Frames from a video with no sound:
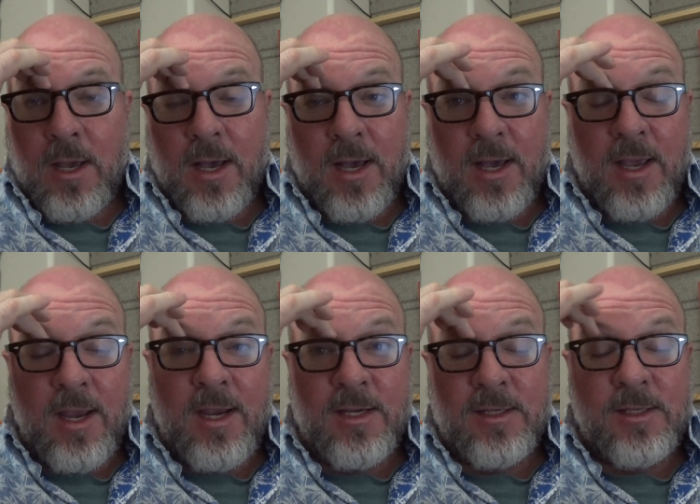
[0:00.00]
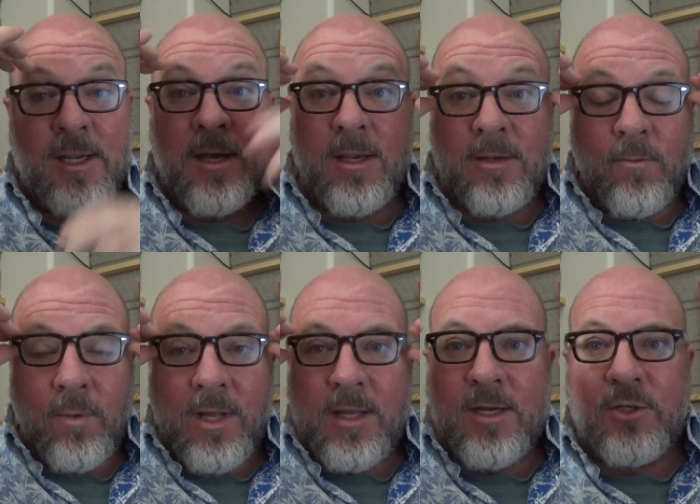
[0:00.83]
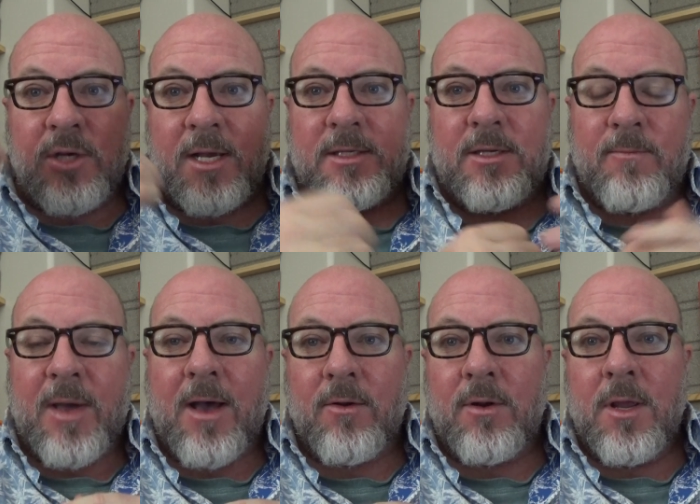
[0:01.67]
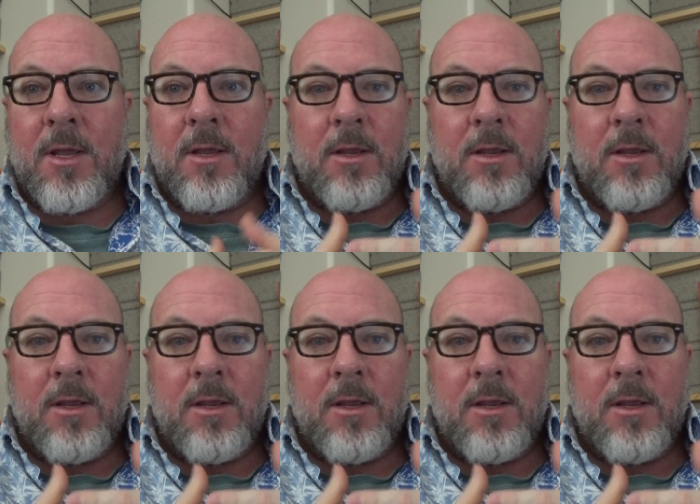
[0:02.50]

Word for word: uh, is really just about